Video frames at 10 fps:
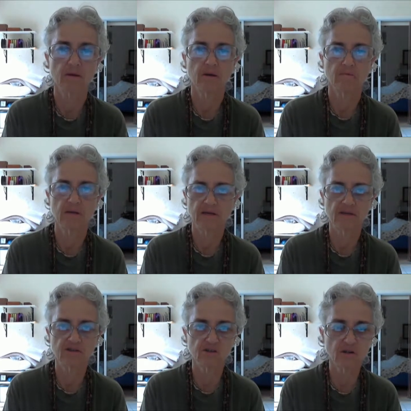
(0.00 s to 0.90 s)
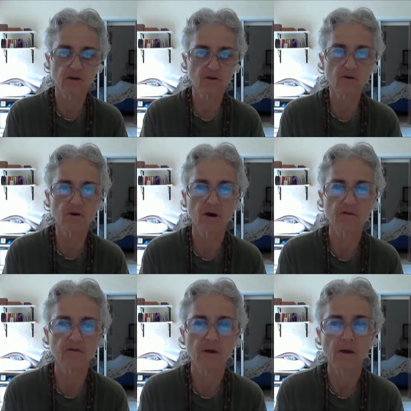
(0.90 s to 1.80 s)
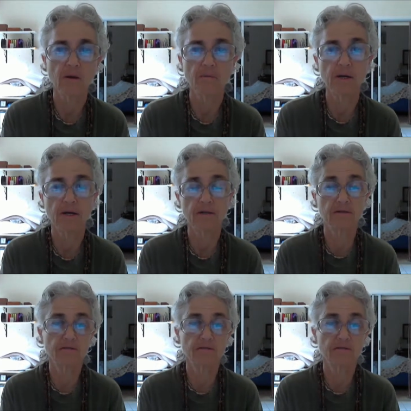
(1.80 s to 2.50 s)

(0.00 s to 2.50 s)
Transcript: That's just unheard of. But